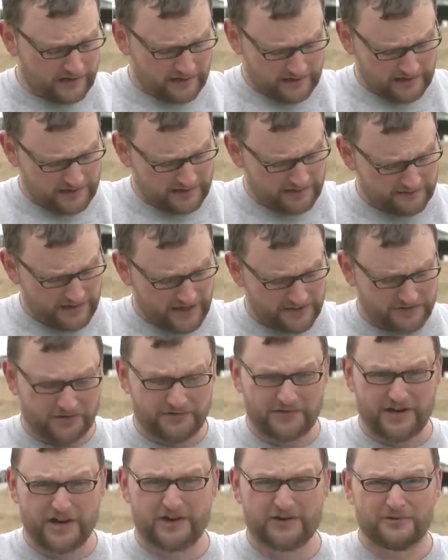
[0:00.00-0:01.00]
Uh, as
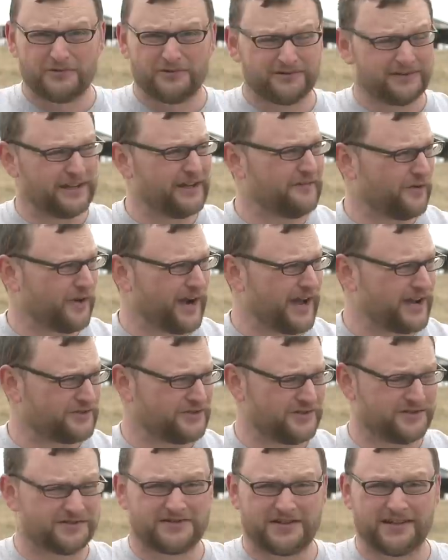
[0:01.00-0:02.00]
you know, lever
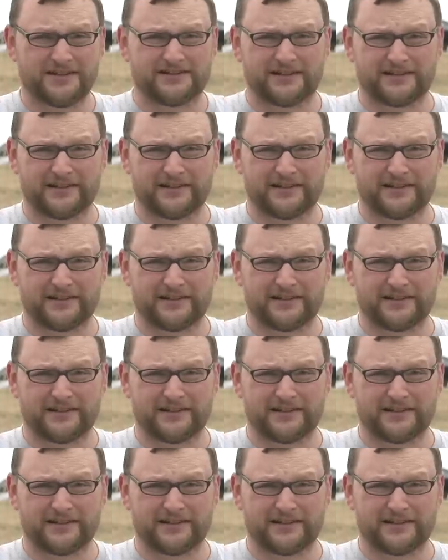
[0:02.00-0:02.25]
actions tend